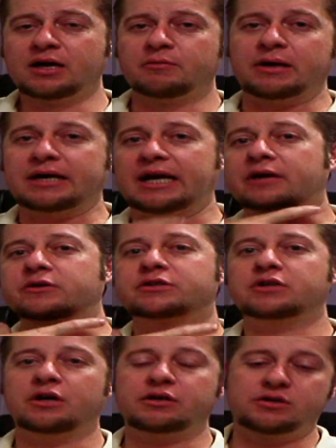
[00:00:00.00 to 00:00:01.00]
My neck was
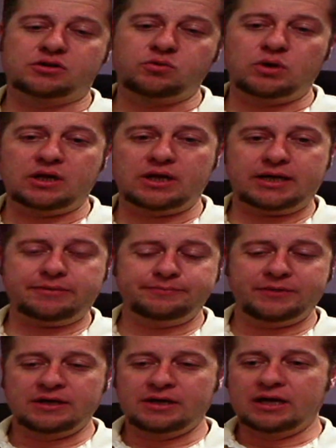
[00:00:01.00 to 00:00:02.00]
starting to swell up,
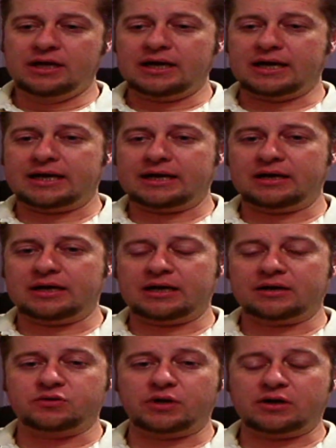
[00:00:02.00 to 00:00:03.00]
and
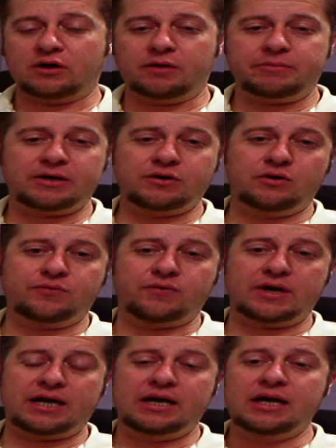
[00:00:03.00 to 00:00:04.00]
uh, so I called my
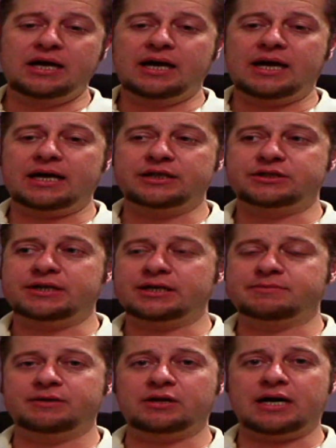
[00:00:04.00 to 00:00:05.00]
girlfriend and she
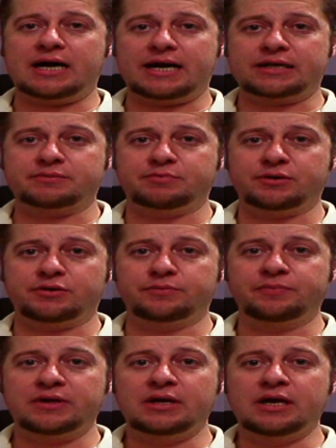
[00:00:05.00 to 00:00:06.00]
takes me to the hospital,